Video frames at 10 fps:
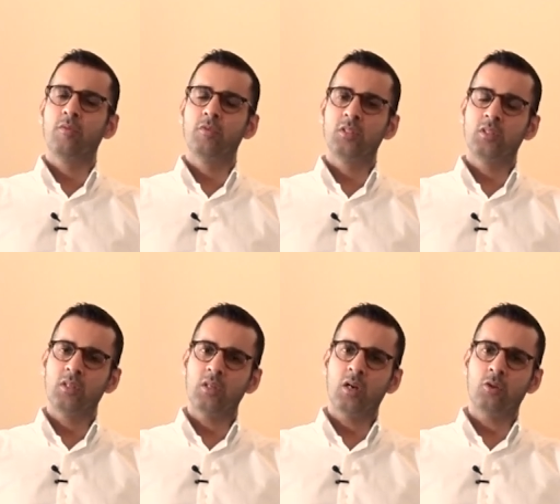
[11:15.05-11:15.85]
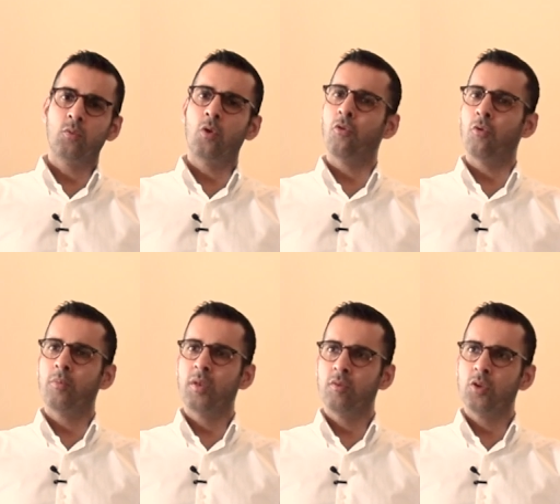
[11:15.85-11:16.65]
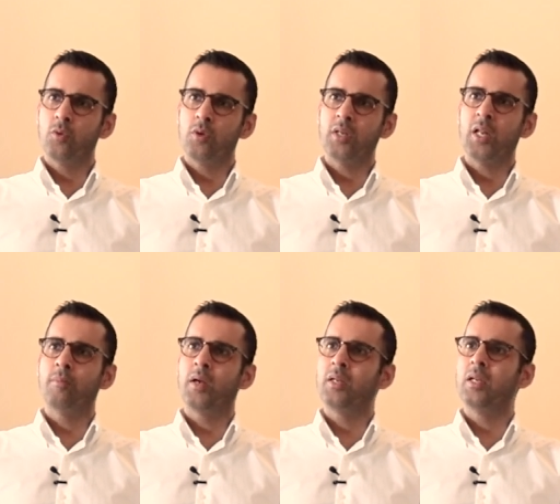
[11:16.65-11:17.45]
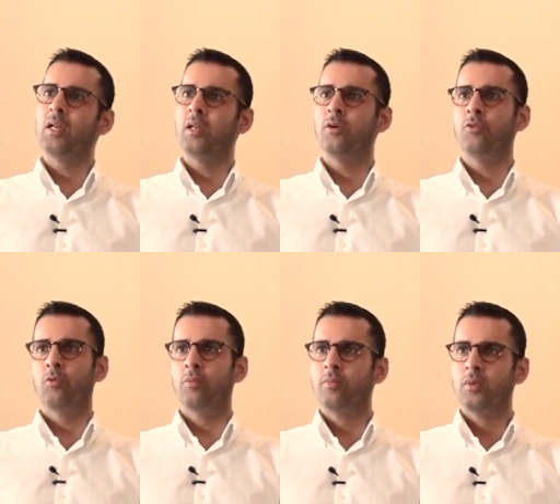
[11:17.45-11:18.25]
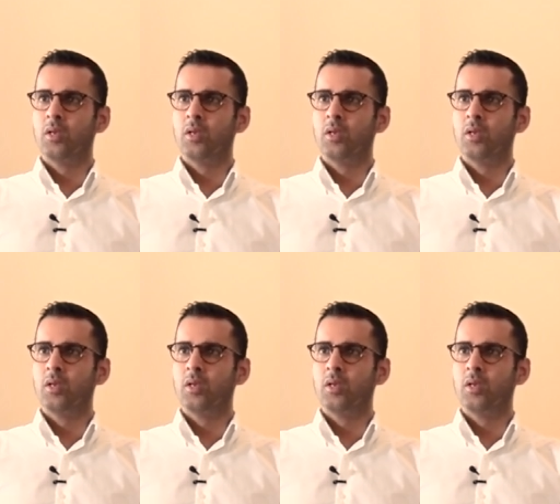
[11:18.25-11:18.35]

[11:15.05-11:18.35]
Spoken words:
which is a tucked wardrobe, giving you a 10 by 10 clear room.